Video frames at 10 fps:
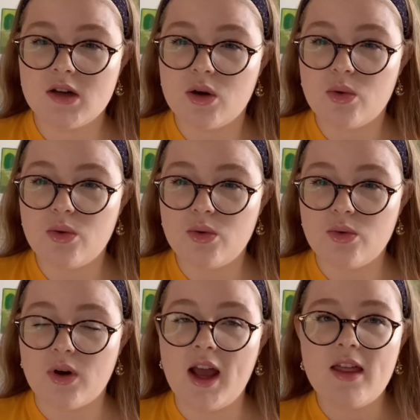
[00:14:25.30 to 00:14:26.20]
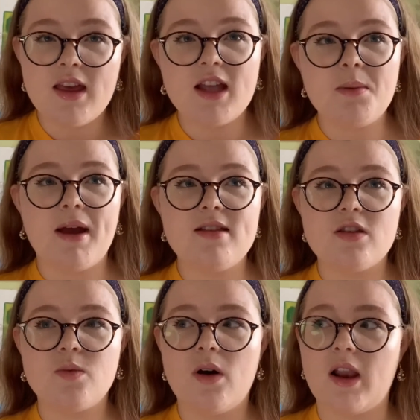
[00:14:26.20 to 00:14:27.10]
I think it depends
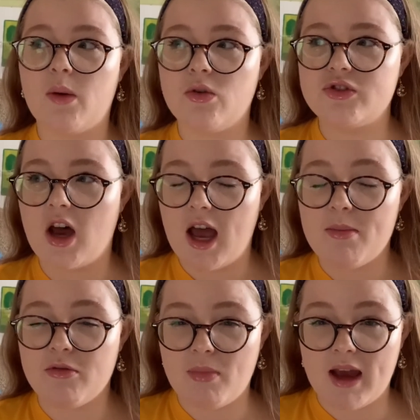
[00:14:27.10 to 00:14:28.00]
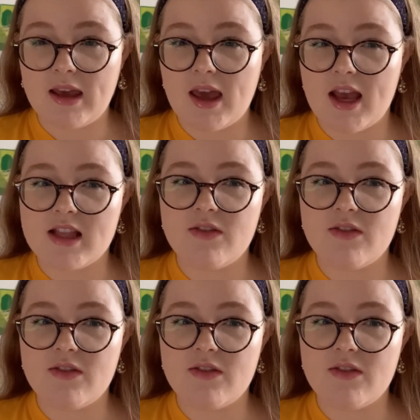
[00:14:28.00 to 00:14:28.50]
as well, like what type of pancakes.